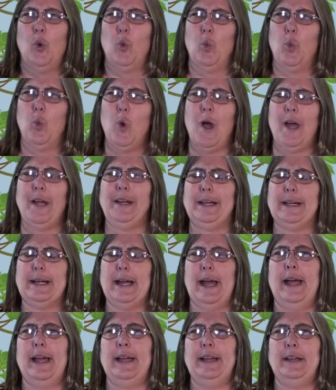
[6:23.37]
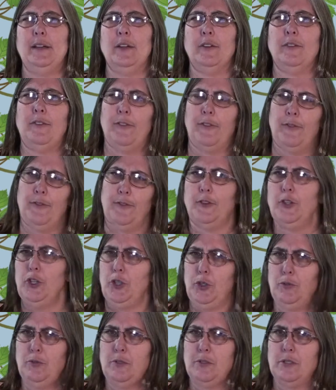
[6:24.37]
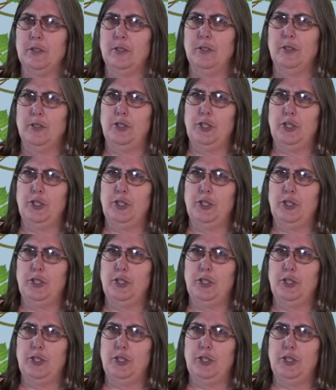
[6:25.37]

what kind of fruit